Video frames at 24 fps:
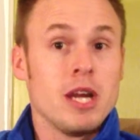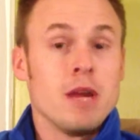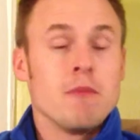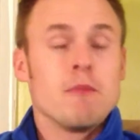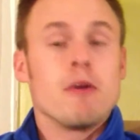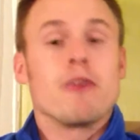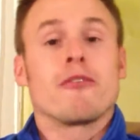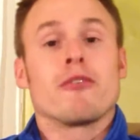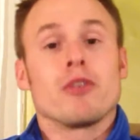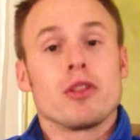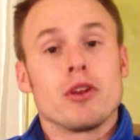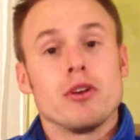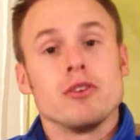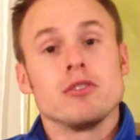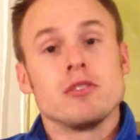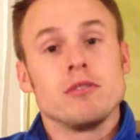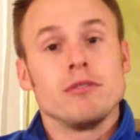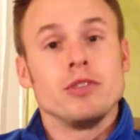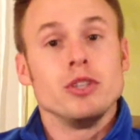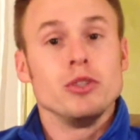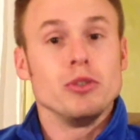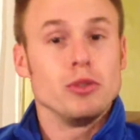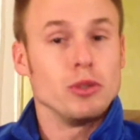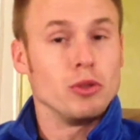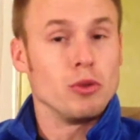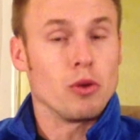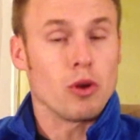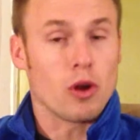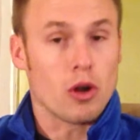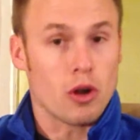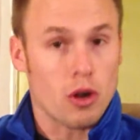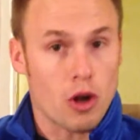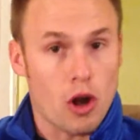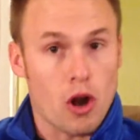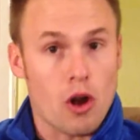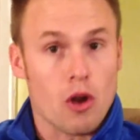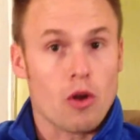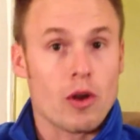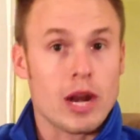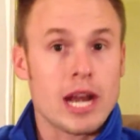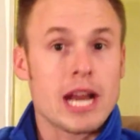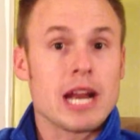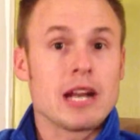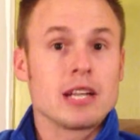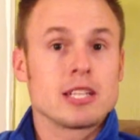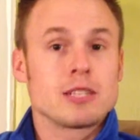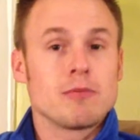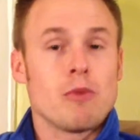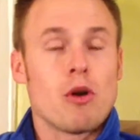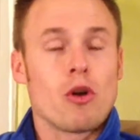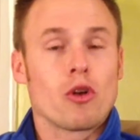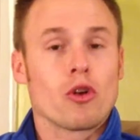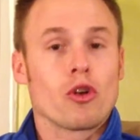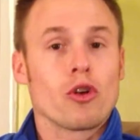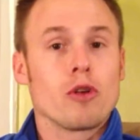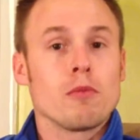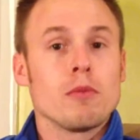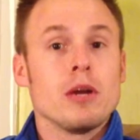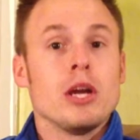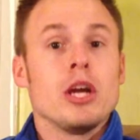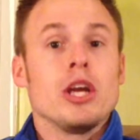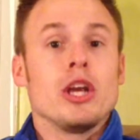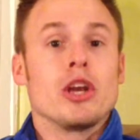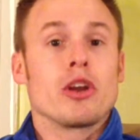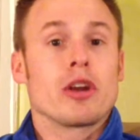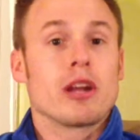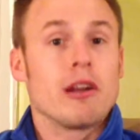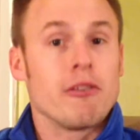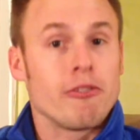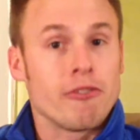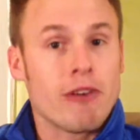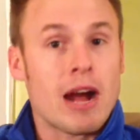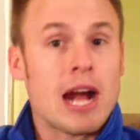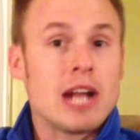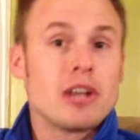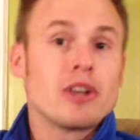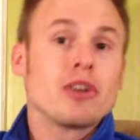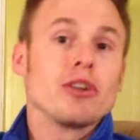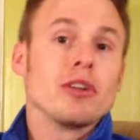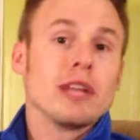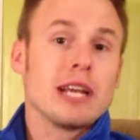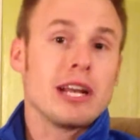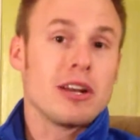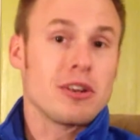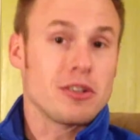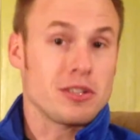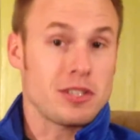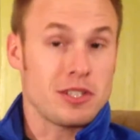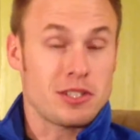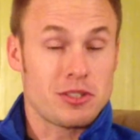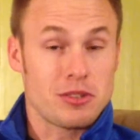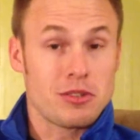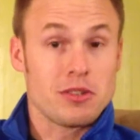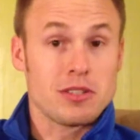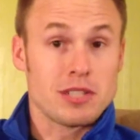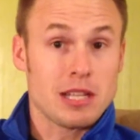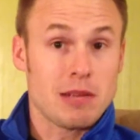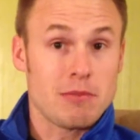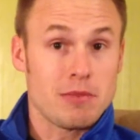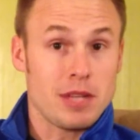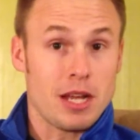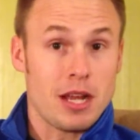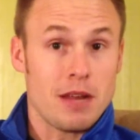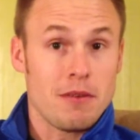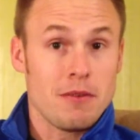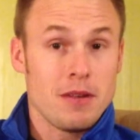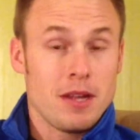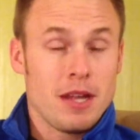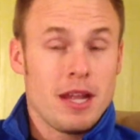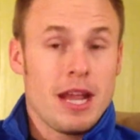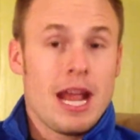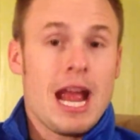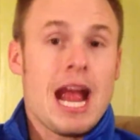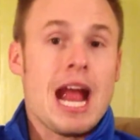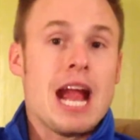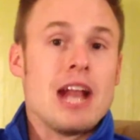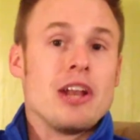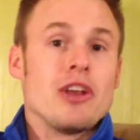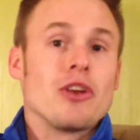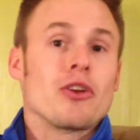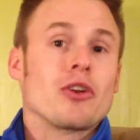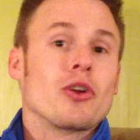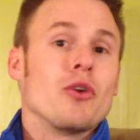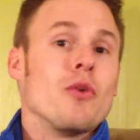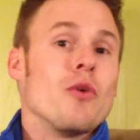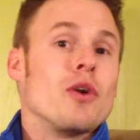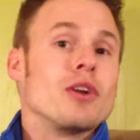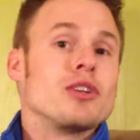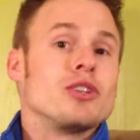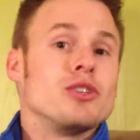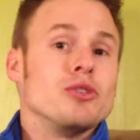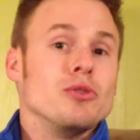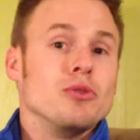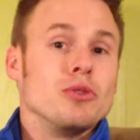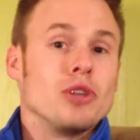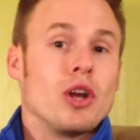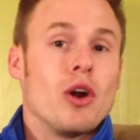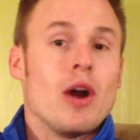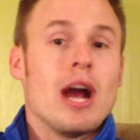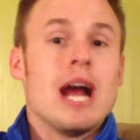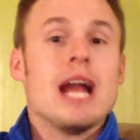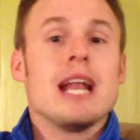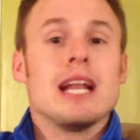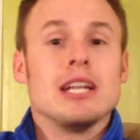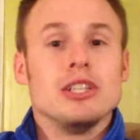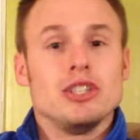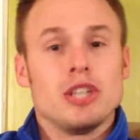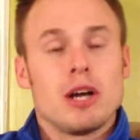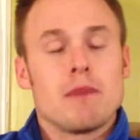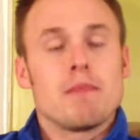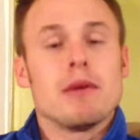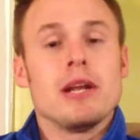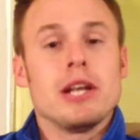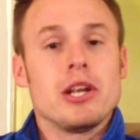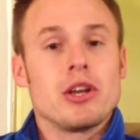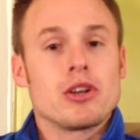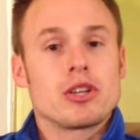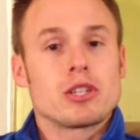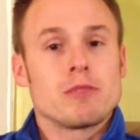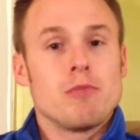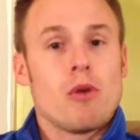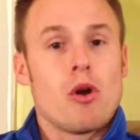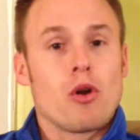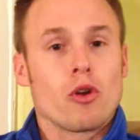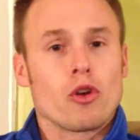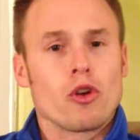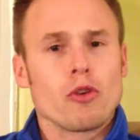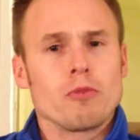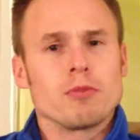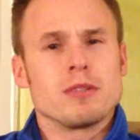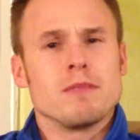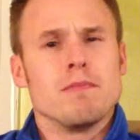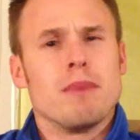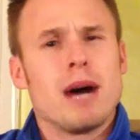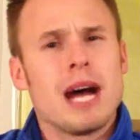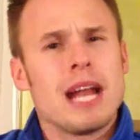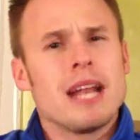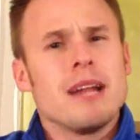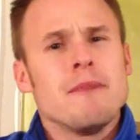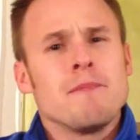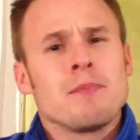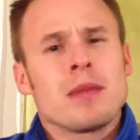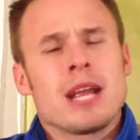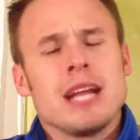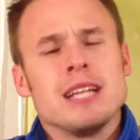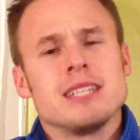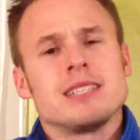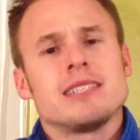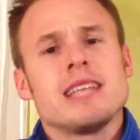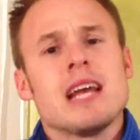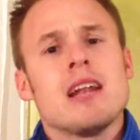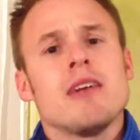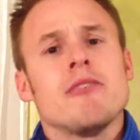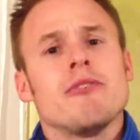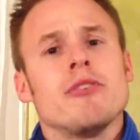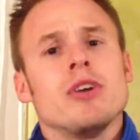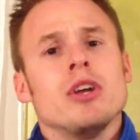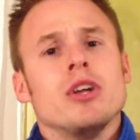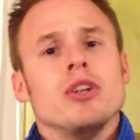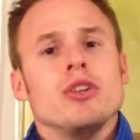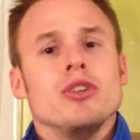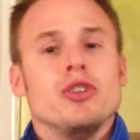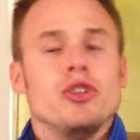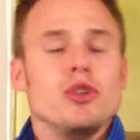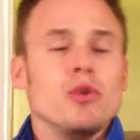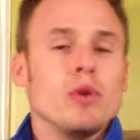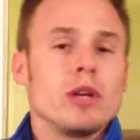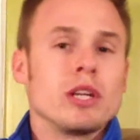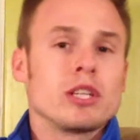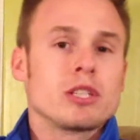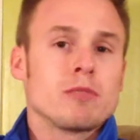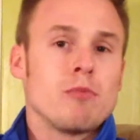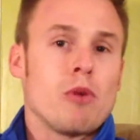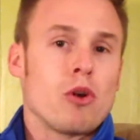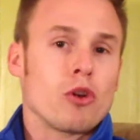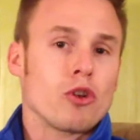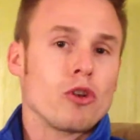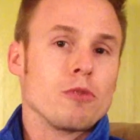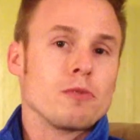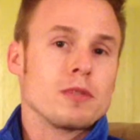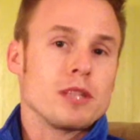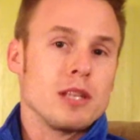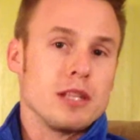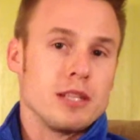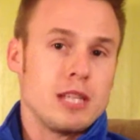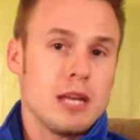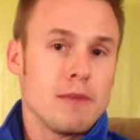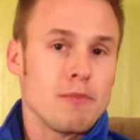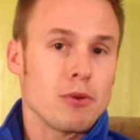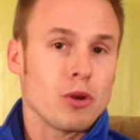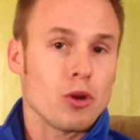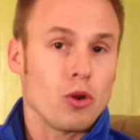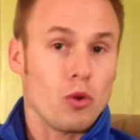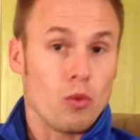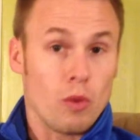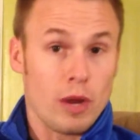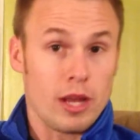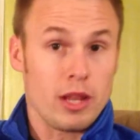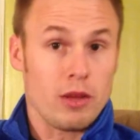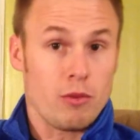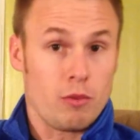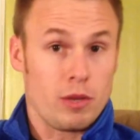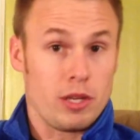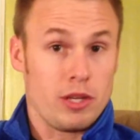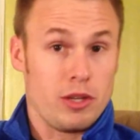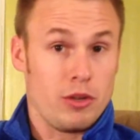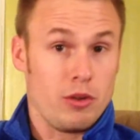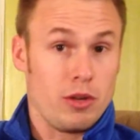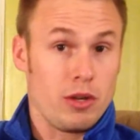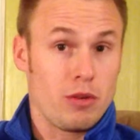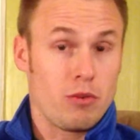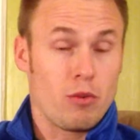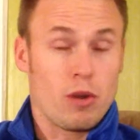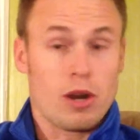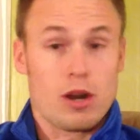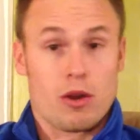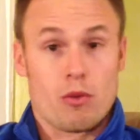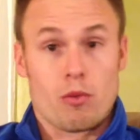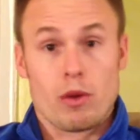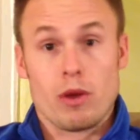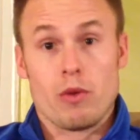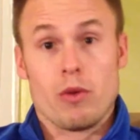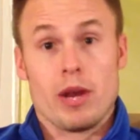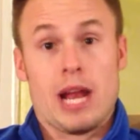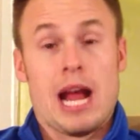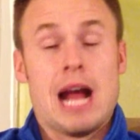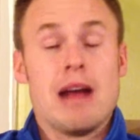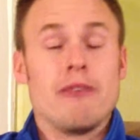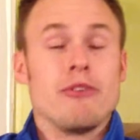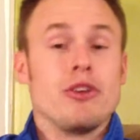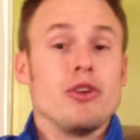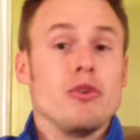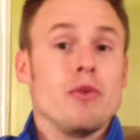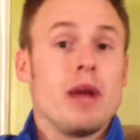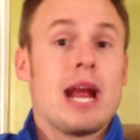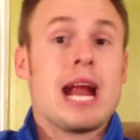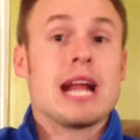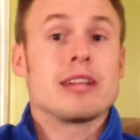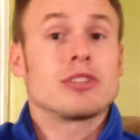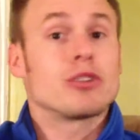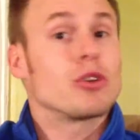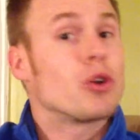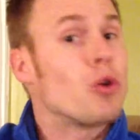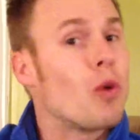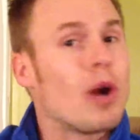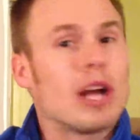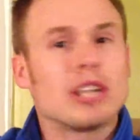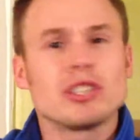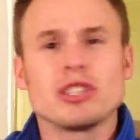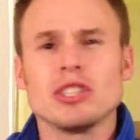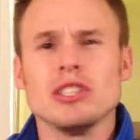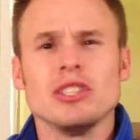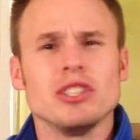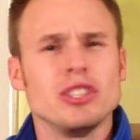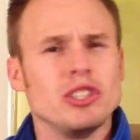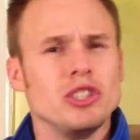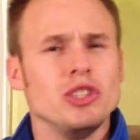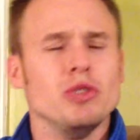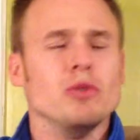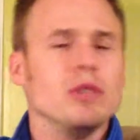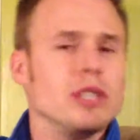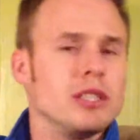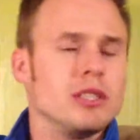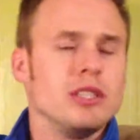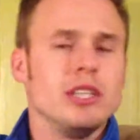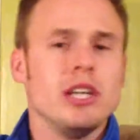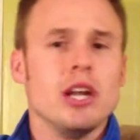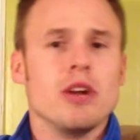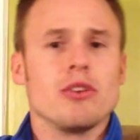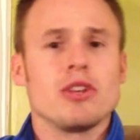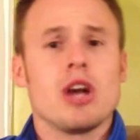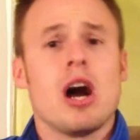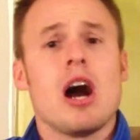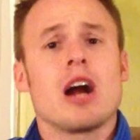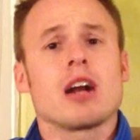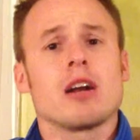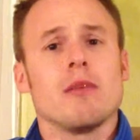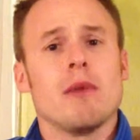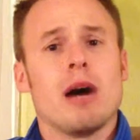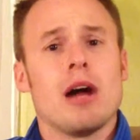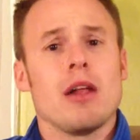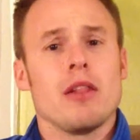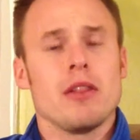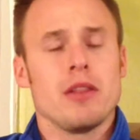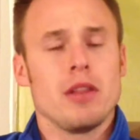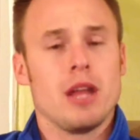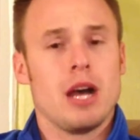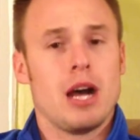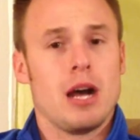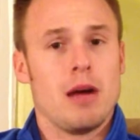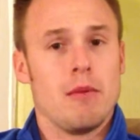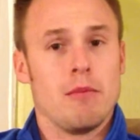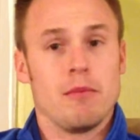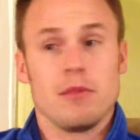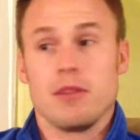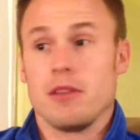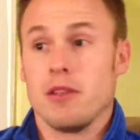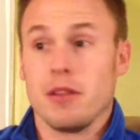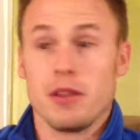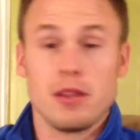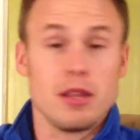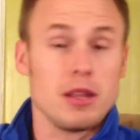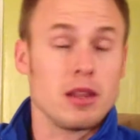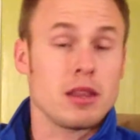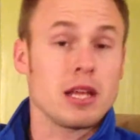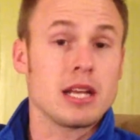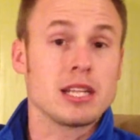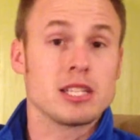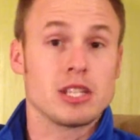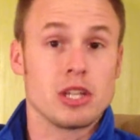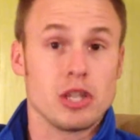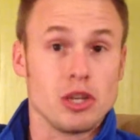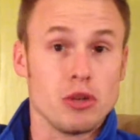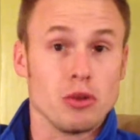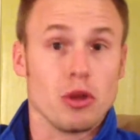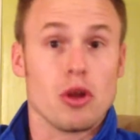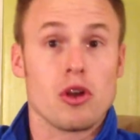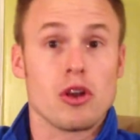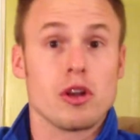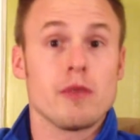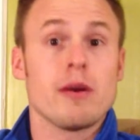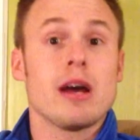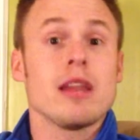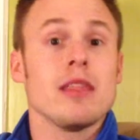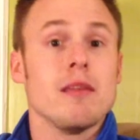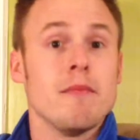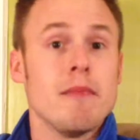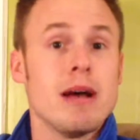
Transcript: But for those of you who are already in a small group, you're going to find your leaders as soon as I'm done, and you're going to go ahead and jump into your small groups. But instead of doing small groups the typical way that we do it, where we would have you answer questions and you would talk about the things that you learned about in the